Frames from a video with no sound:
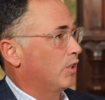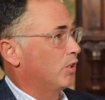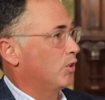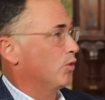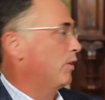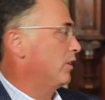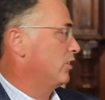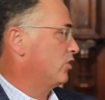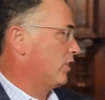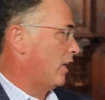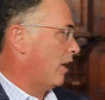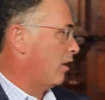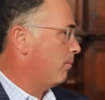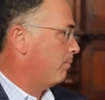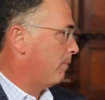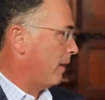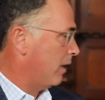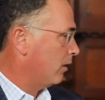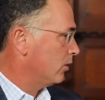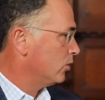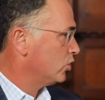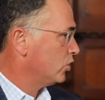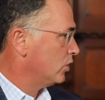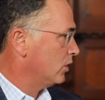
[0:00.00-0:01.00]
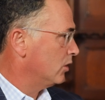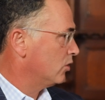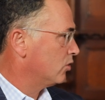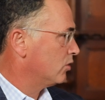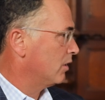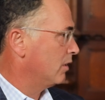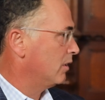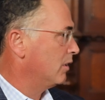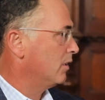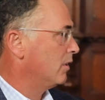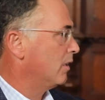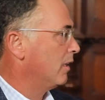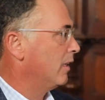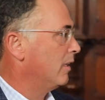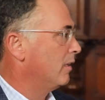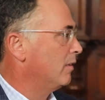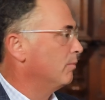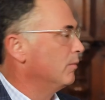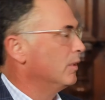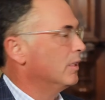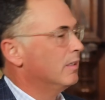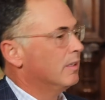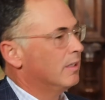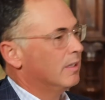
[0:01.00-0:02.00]
underwrite solid balance sheets, and
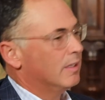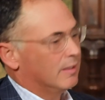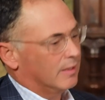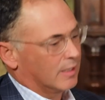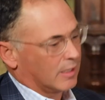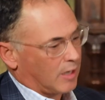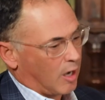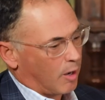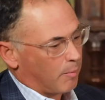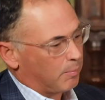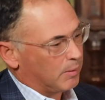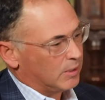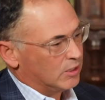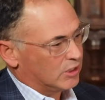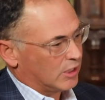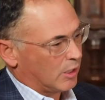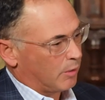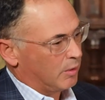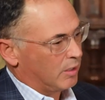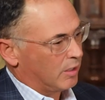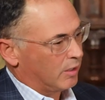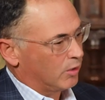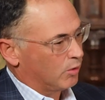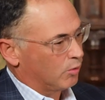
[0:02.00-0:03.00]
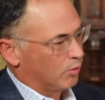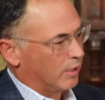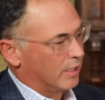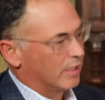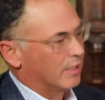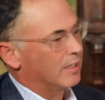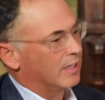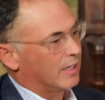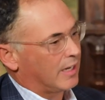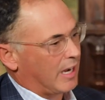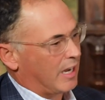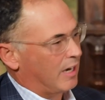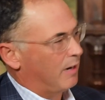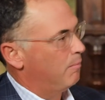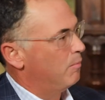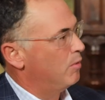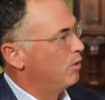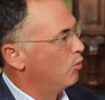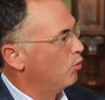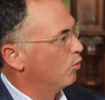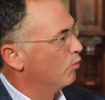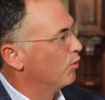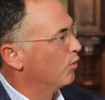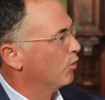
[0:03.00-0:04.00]
and the companies that we underwrite can kind of
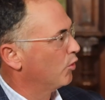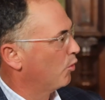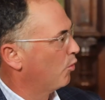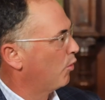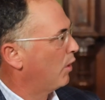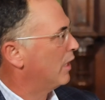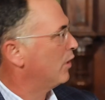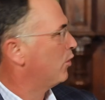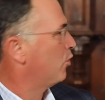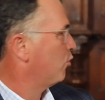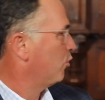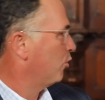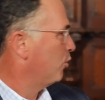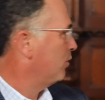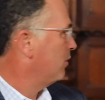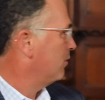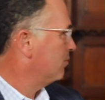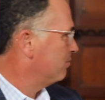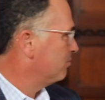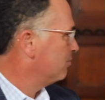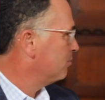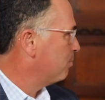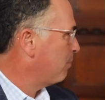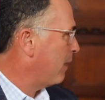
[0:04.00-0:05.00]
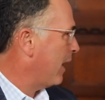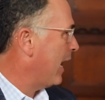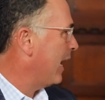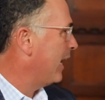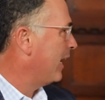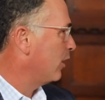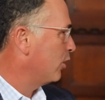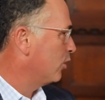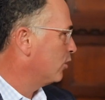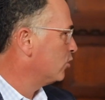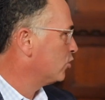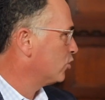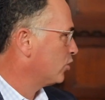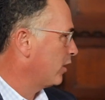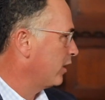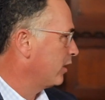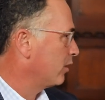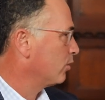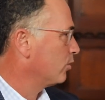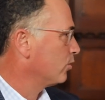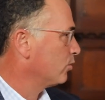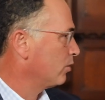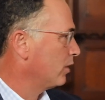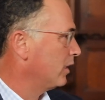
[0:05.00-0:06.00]
maneuver their way through bad and good
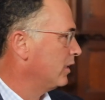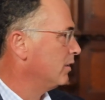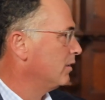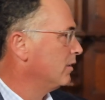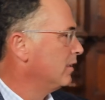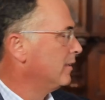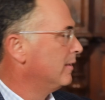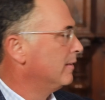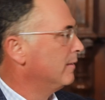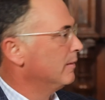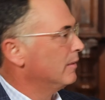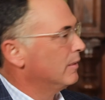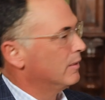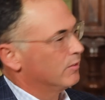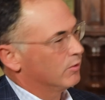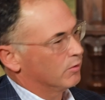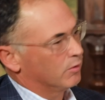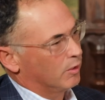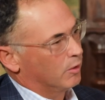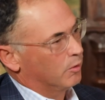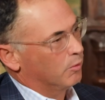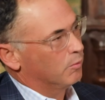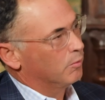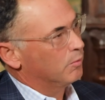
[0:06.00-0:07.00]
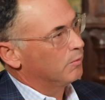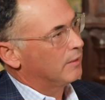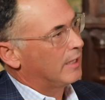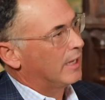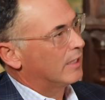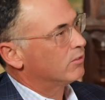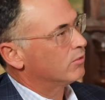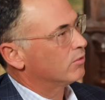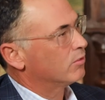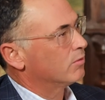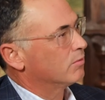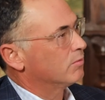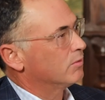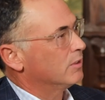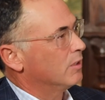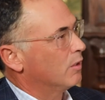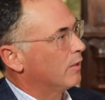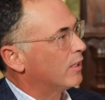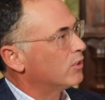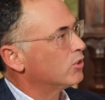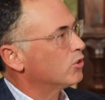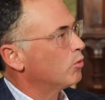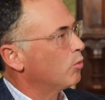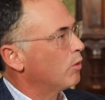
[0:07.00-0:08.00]
cycles, right? So that's you
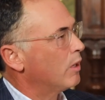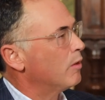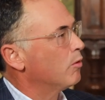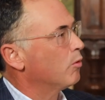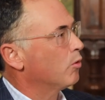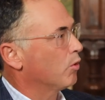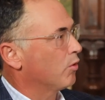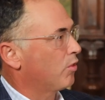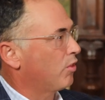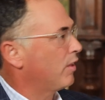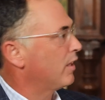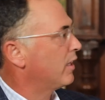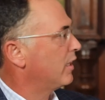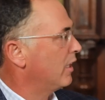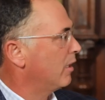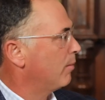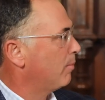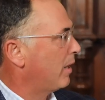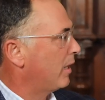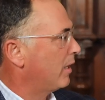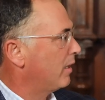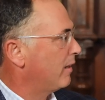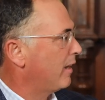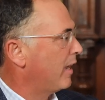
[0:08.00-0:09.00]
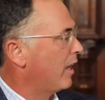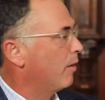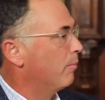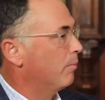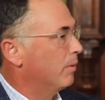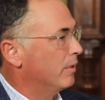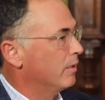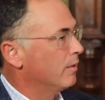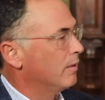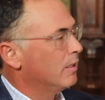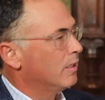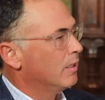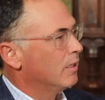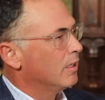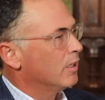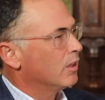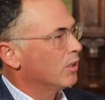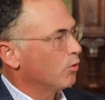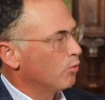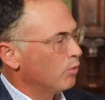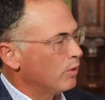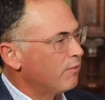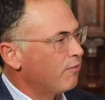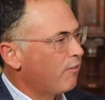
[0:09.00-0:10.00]
know that's the way we're thinking about it now, but
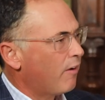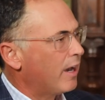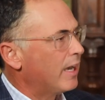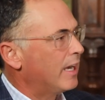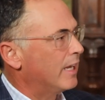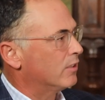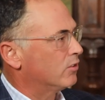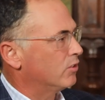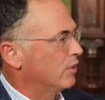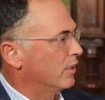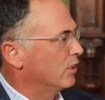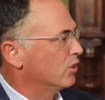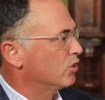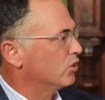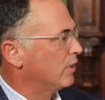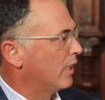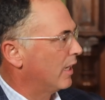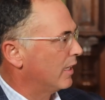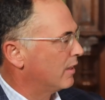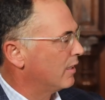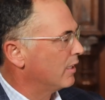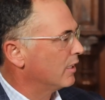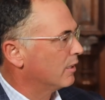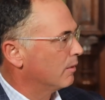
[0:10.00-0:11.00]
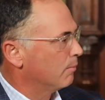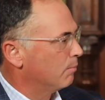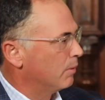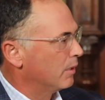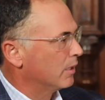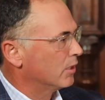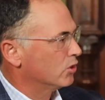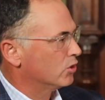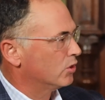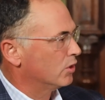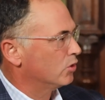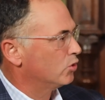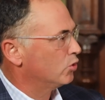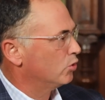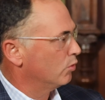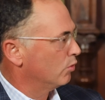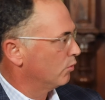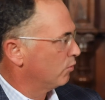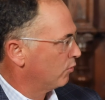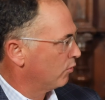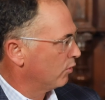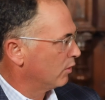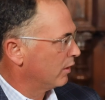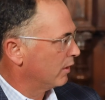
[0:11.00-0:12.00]
the refinancing is, I think, the biggest
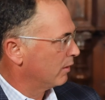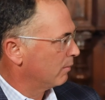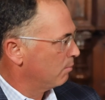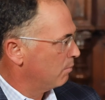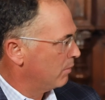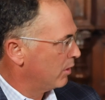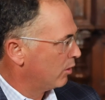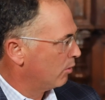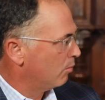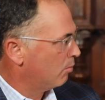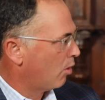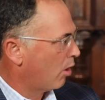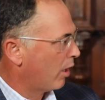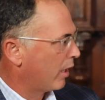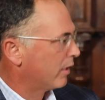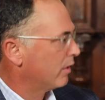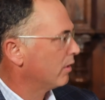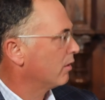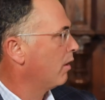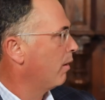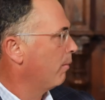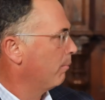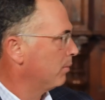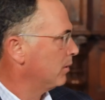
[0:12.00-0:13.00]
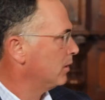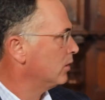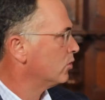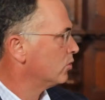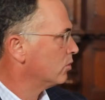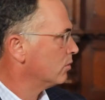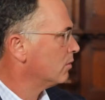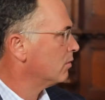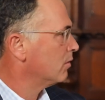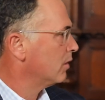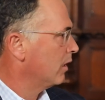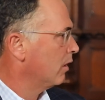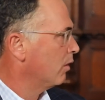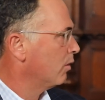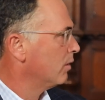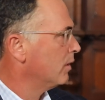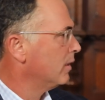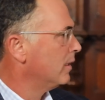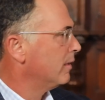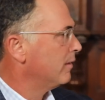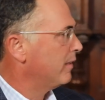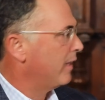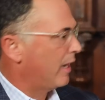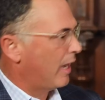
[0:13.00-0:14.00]
issue for like middle market companies, you know,
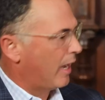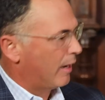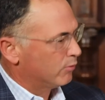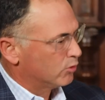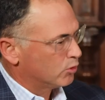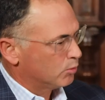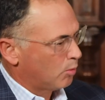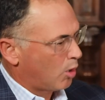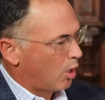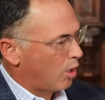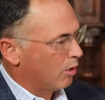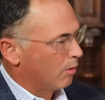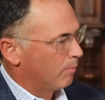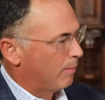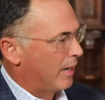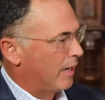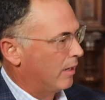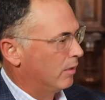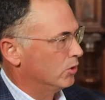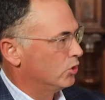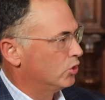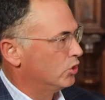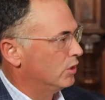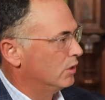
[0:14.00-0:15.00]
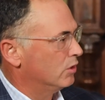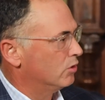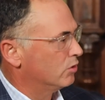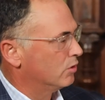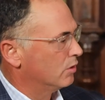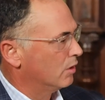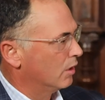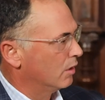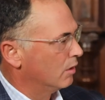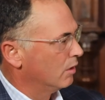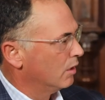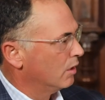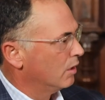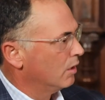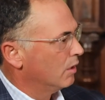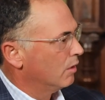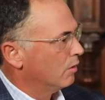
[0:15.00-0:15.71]
that have smaller balance sheets that